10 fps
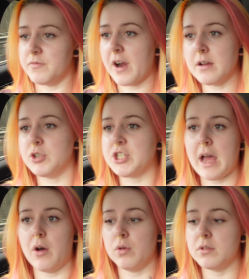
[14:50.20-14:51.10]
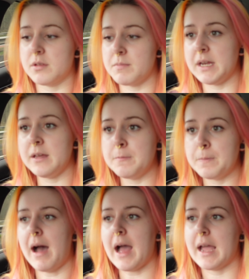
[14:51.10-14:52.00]
very much at all at the minute.
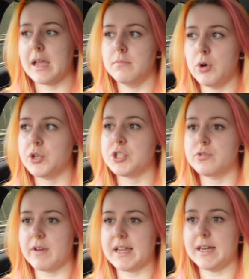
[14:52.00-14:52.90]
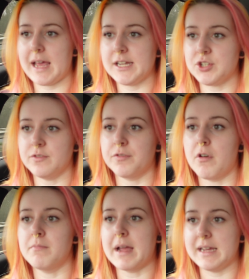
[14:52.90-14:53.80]
My emotional regulation
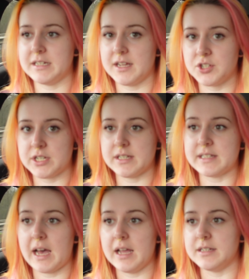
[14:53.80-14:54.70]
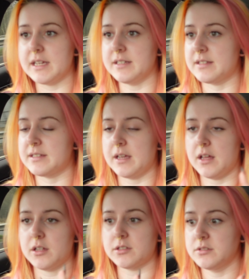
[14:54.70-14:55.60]
from my ADHD side is
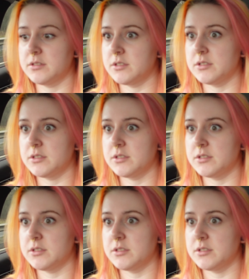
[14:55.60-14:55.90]
still